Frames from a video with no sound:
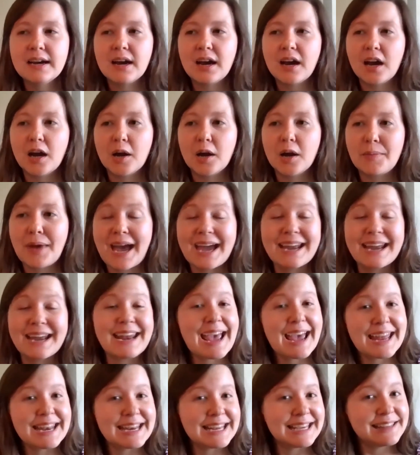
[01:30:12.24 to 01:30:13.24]
at
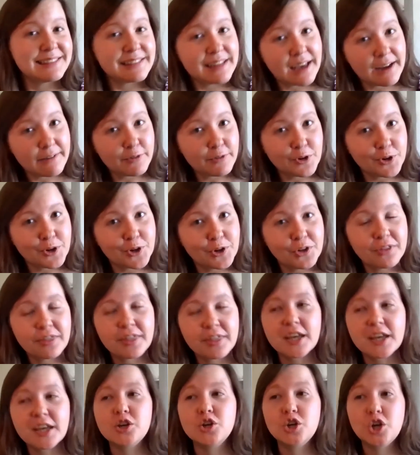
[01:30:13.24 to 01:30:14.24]
any level,
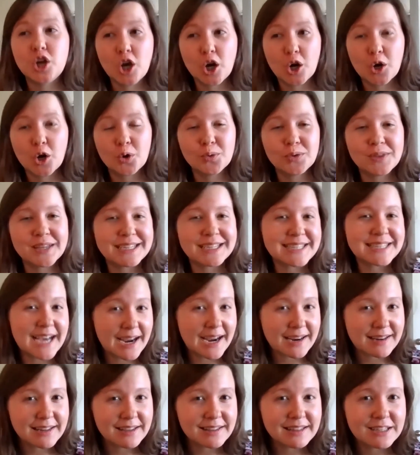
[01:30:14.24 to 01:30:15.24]
then no, they
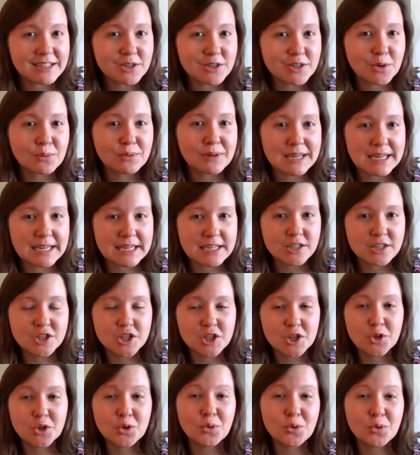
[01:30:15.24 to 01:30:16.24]
technically don't need
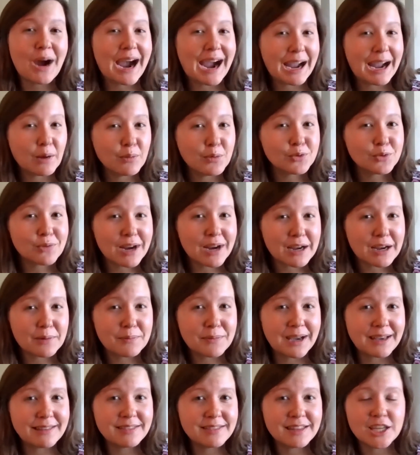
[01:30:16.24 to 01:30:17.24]
to. I would
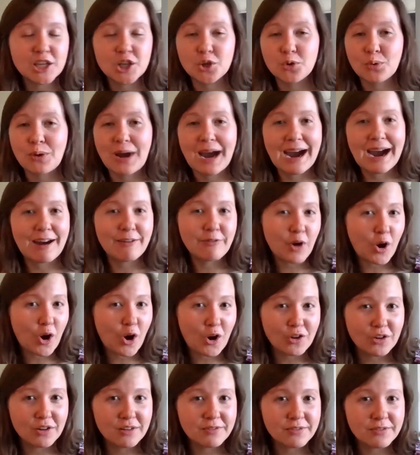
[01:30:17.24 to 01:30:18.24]
recommend that you have
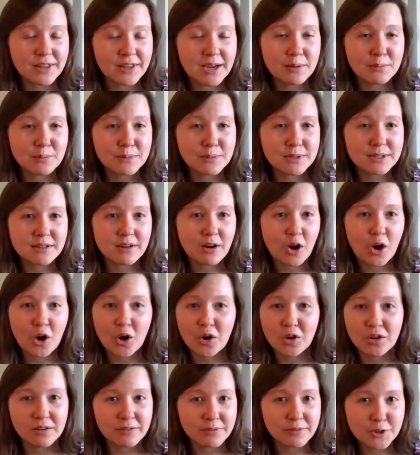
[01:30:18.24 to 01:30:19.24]
all
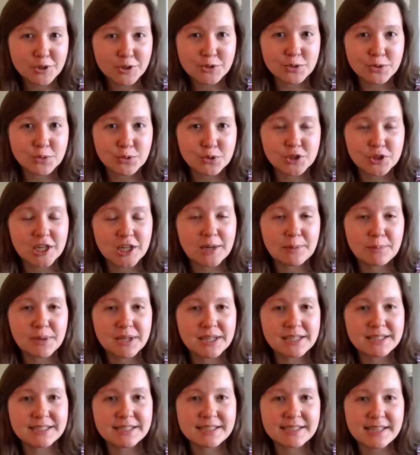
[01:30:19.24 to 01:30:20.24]
of your school
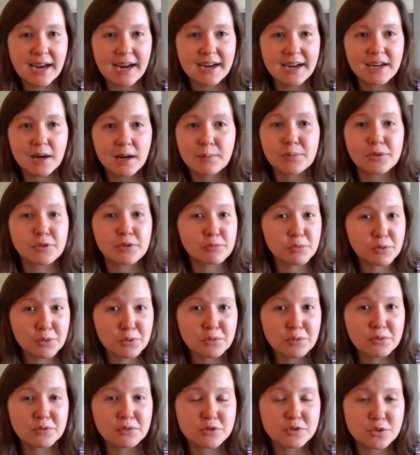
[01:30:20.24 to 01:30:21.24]
champions sign up
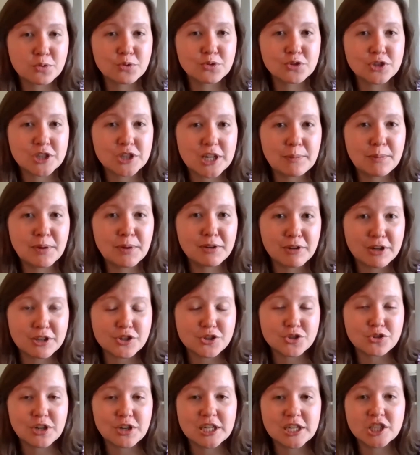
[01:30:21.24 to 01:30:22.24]
through school champion
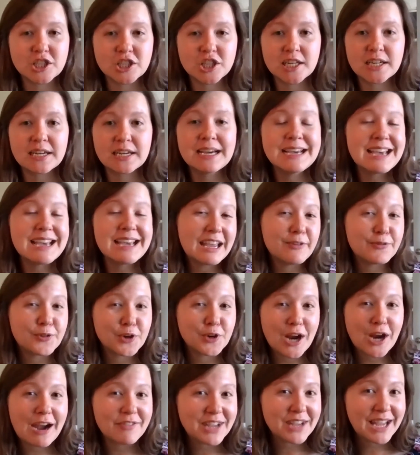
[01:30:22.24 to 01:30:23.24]
registration if
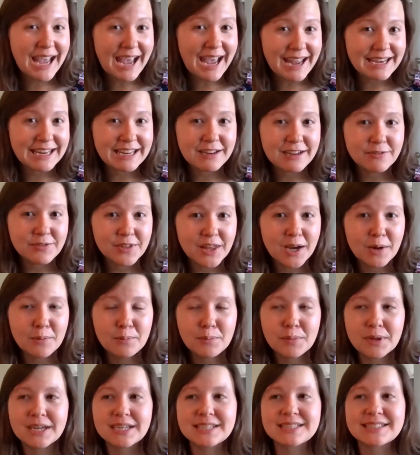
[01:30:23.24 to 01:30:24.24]
you're having any of them,
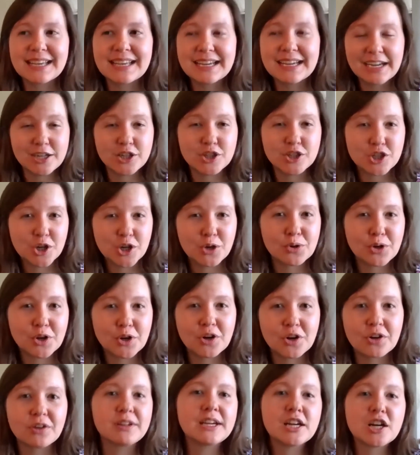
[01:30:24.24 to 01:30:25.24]
because like I showed
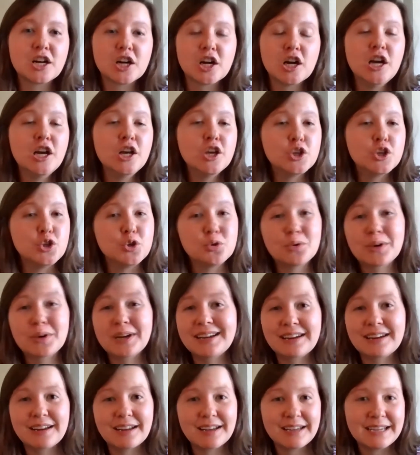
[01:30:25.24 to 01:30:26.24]
earlier, you
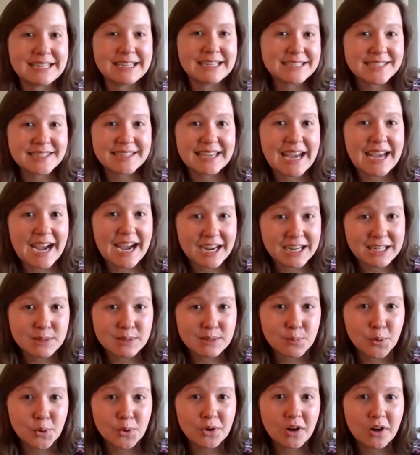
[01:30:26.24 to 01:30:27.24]
can easily
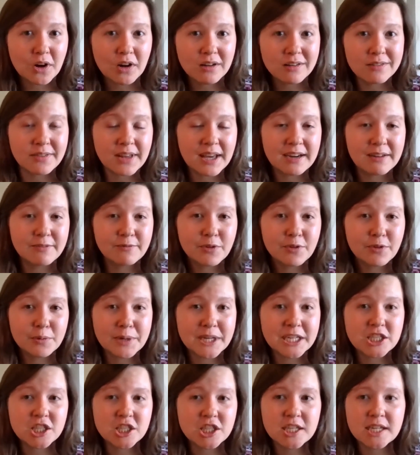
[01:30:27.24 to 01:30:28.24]
export all of that
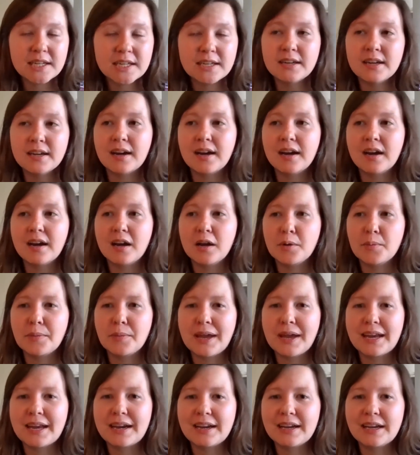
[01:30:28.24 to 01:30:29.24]
information. And
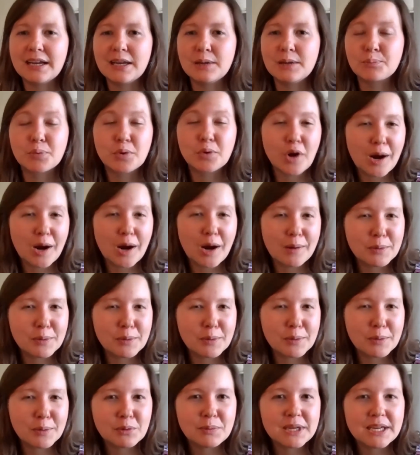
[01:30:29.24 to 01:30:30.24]
it
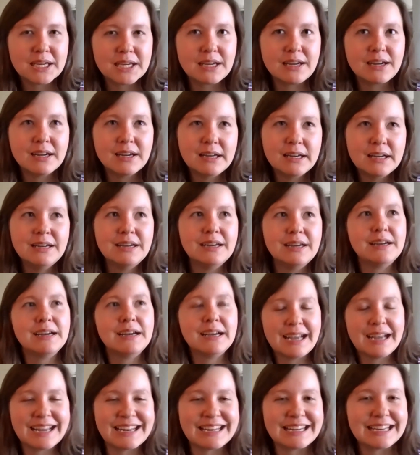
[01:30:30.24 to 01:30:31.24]
probably would be
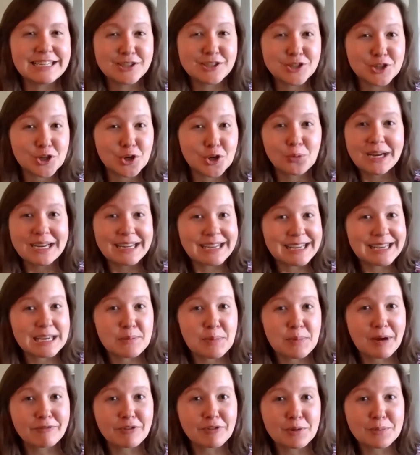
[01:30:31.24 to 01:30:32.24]
an easier way to keep
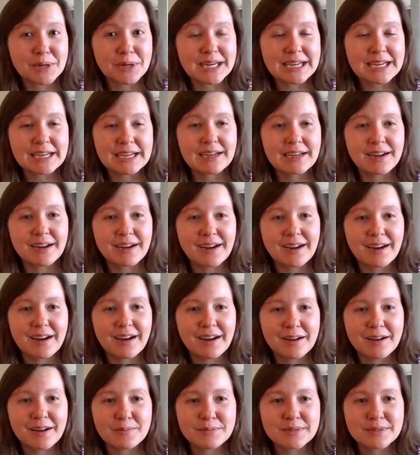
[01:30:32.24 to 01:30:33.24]
everybody
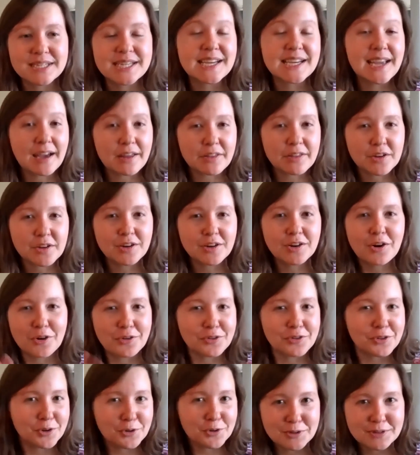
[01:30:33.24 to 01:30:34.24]
together,
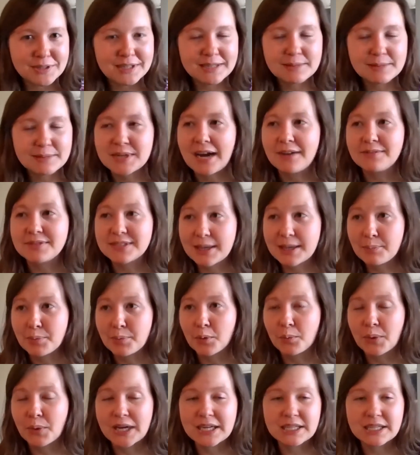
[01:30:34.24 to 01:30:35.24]
although you seem to have
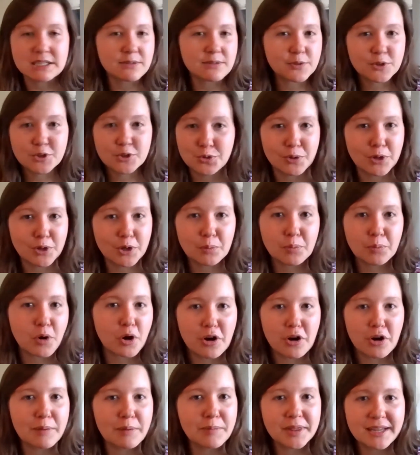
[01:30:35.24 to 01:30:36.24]
separate ways for doing your
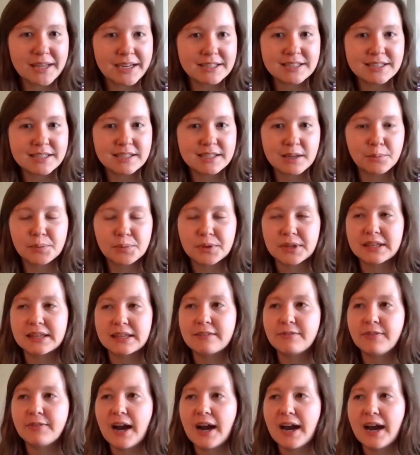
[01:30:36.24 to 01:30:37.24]
program, and that's
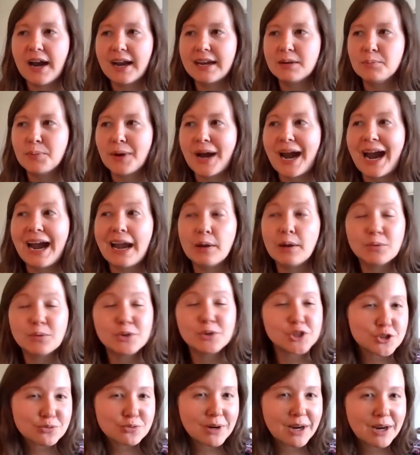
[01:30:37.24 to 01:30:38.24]
completely fine. But I would
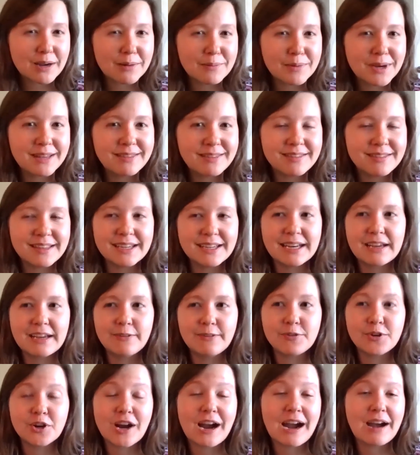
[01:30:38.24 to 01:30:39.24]
just recommend that
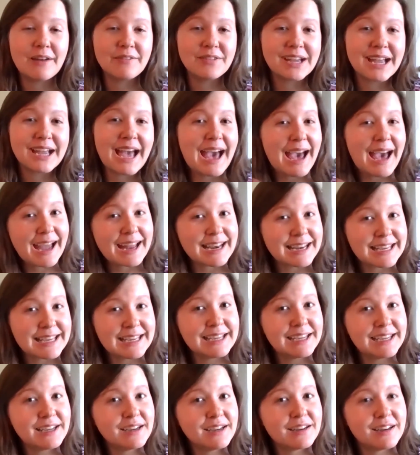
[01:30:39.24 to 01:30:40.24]
if you're having
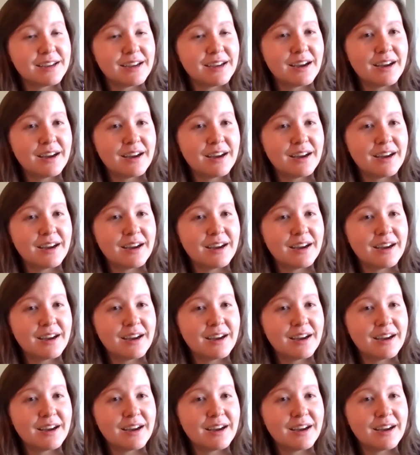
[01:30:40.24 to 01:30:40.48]
any